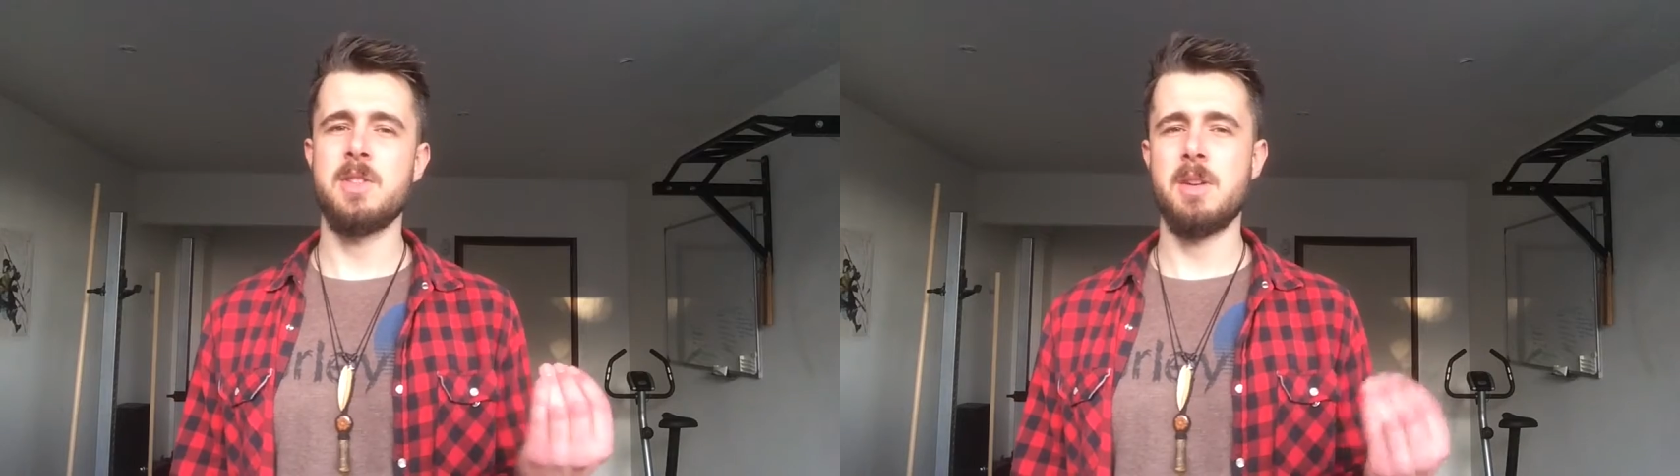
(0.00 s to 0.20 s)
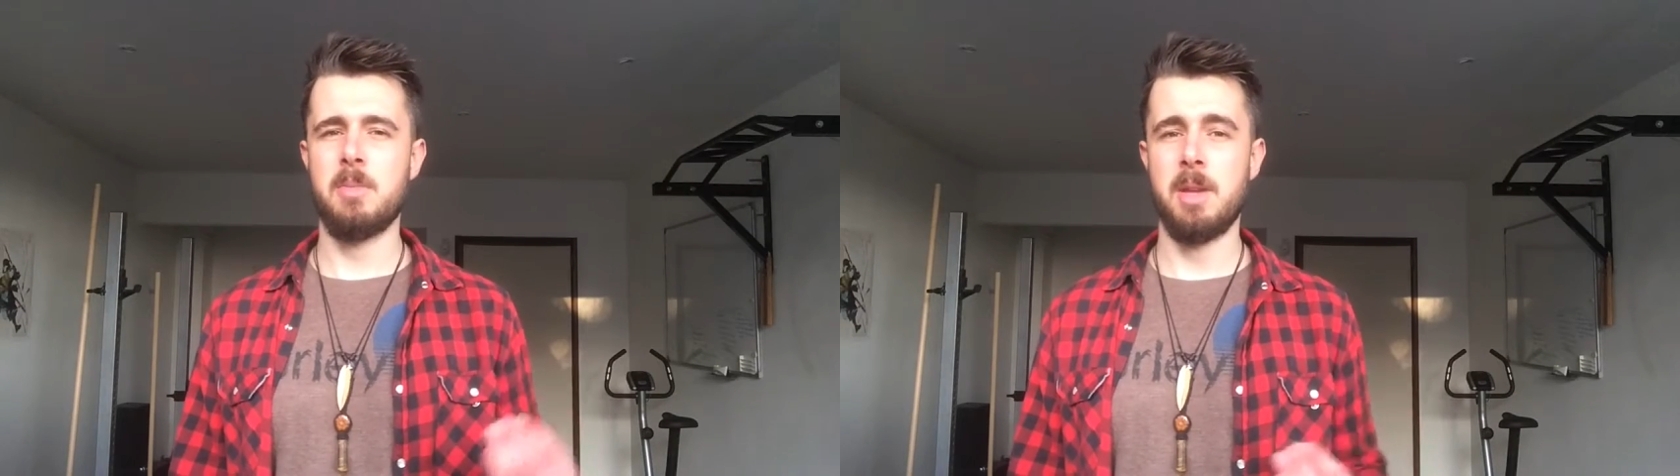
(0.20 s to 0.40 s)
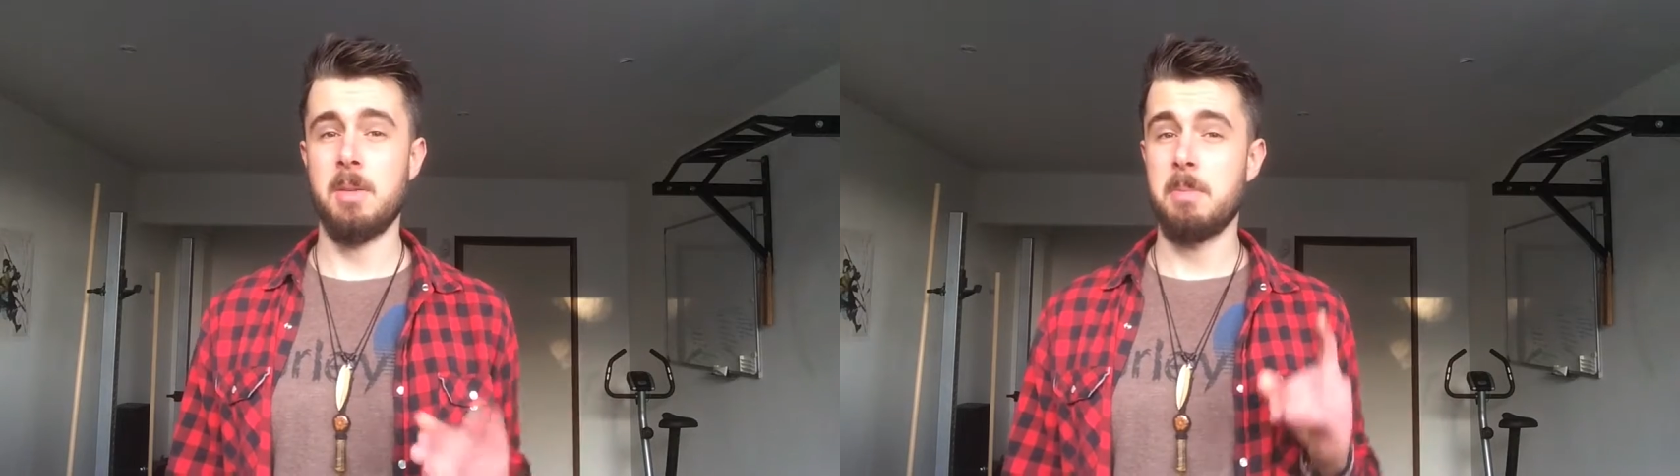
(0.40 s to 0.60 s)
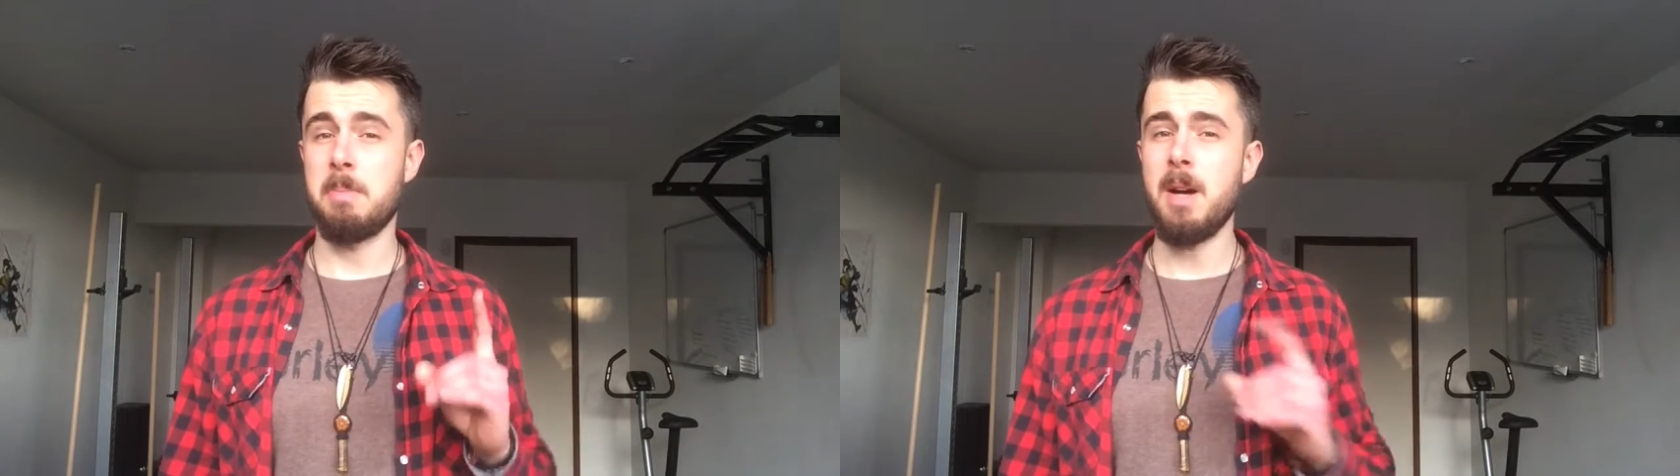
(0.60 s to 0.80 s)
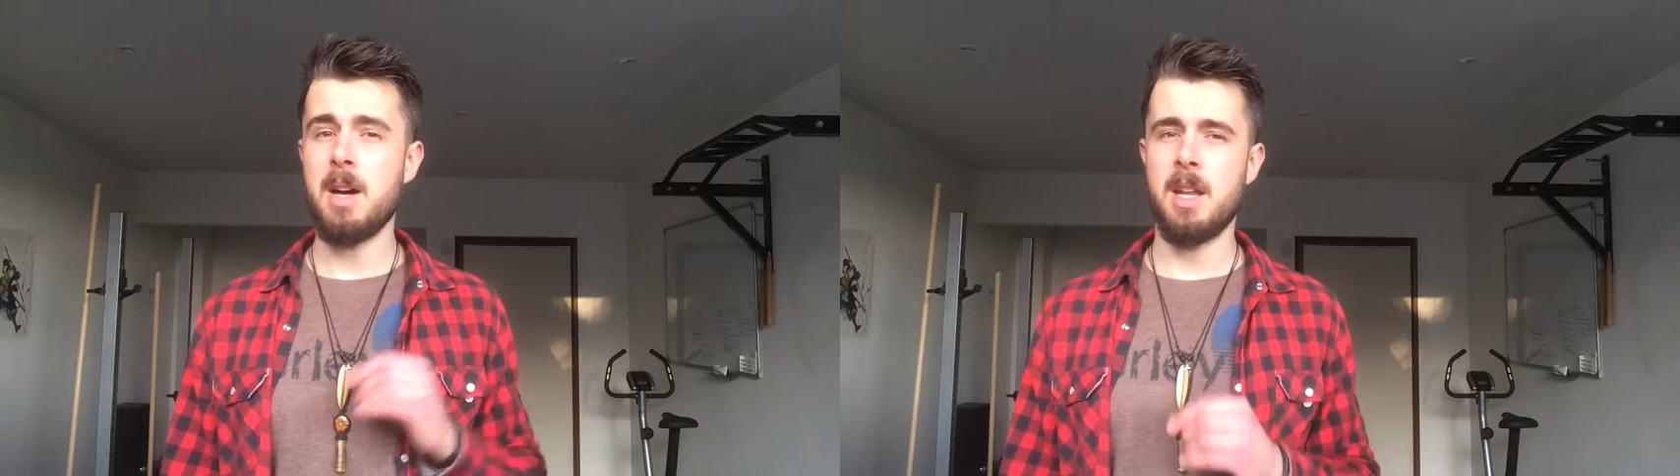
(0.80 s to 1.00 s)
something,
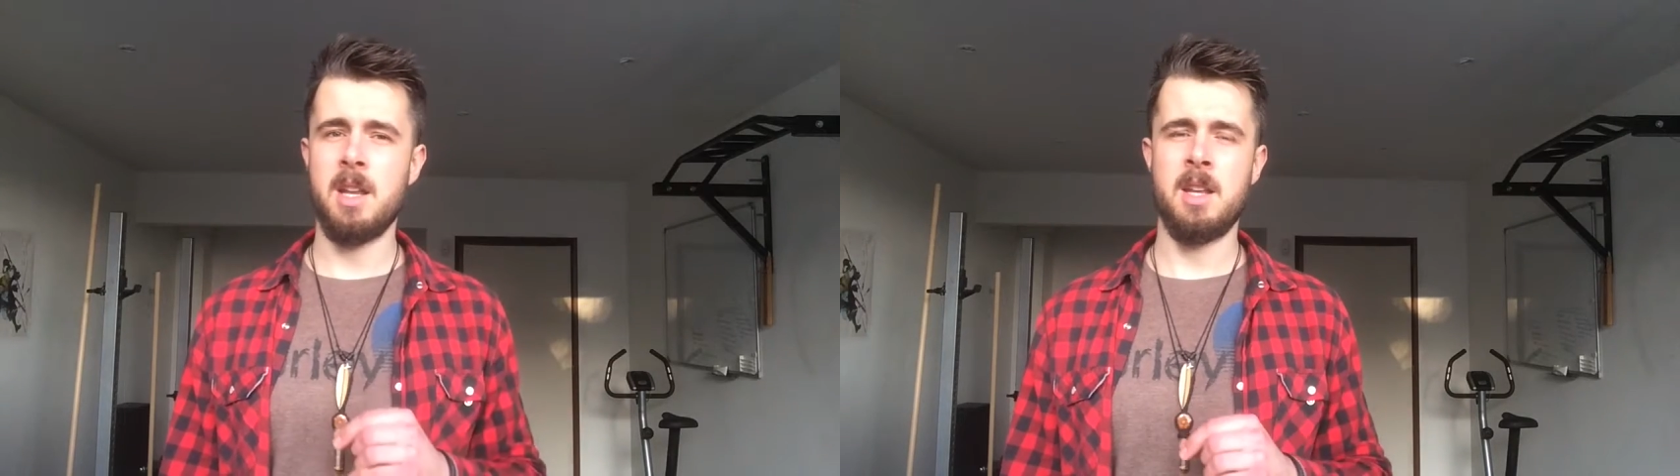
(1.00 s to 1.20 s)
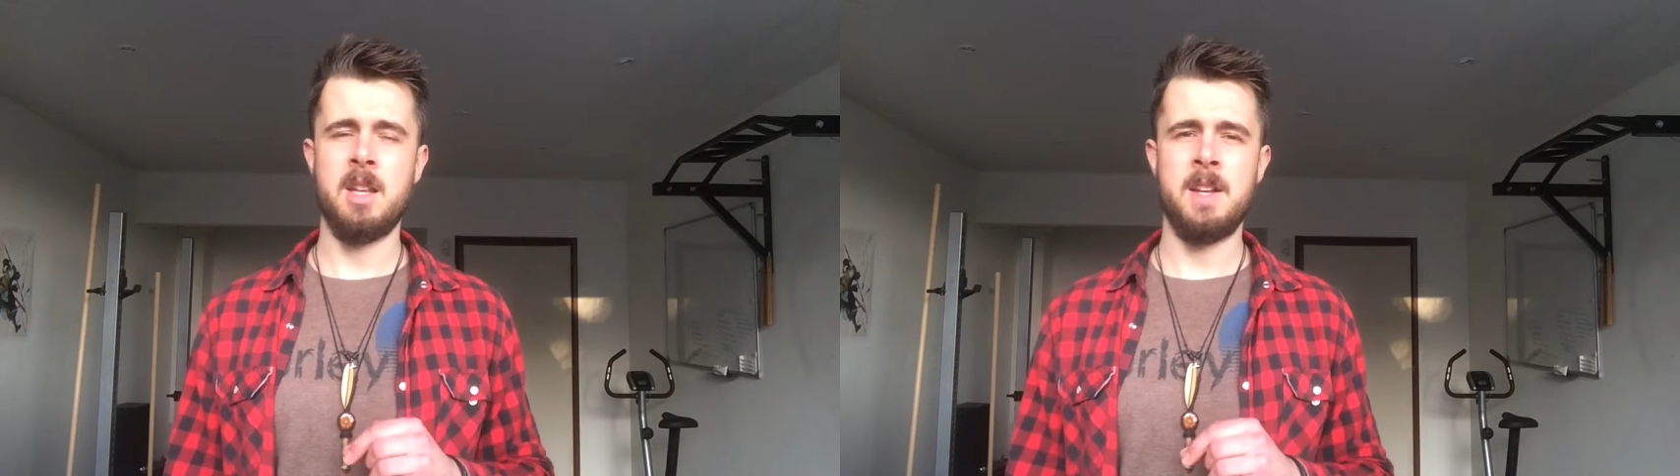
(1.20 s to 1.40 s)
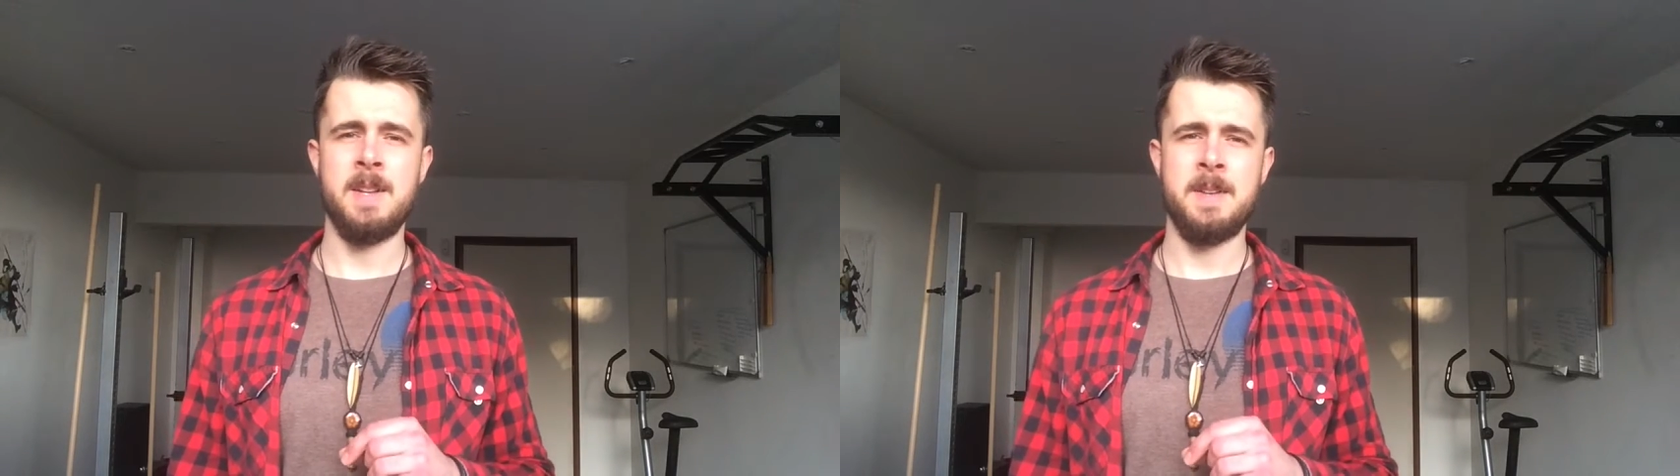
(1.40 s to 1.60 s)
but